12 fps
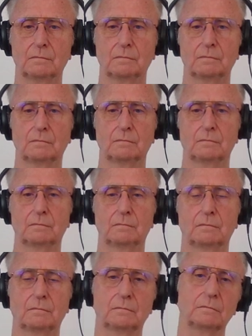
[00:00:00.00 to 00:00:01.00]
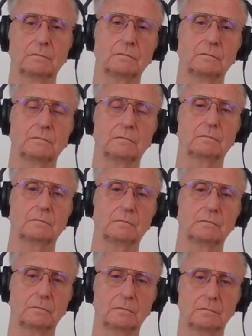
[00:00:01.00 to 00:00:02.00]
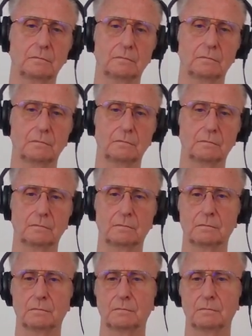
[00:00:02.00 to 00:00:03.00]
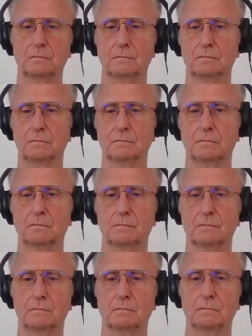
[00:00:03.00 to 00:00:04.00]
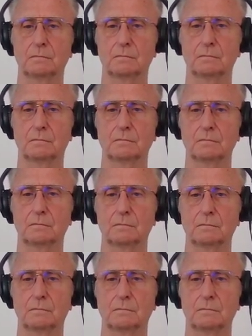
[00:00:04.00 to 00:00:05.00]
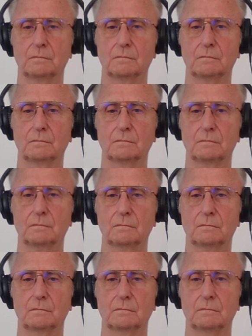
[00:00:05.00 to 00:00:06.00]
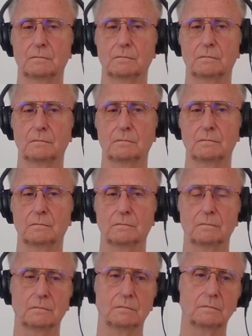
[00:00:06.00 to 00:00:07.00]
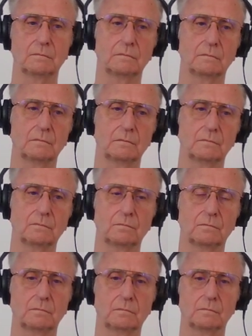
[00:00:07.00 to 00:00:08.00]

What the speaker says: The person shown says nothing.